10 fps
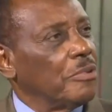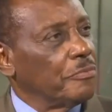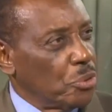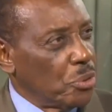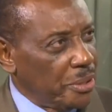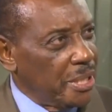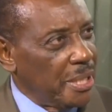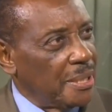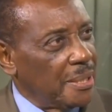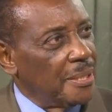of
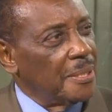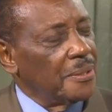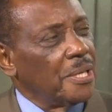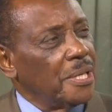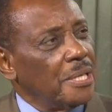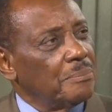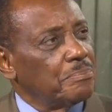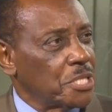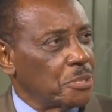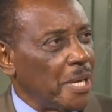broadening the
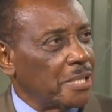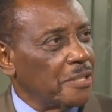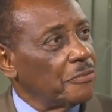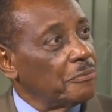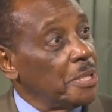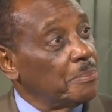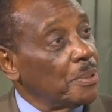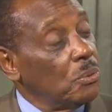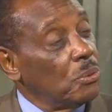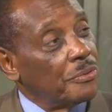perspective of people
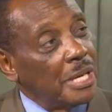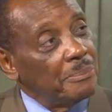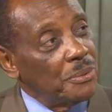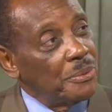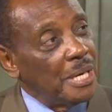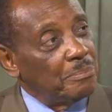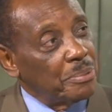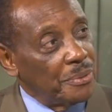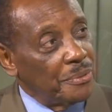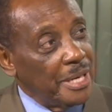who have come to our
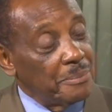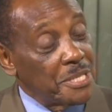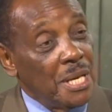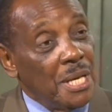programs.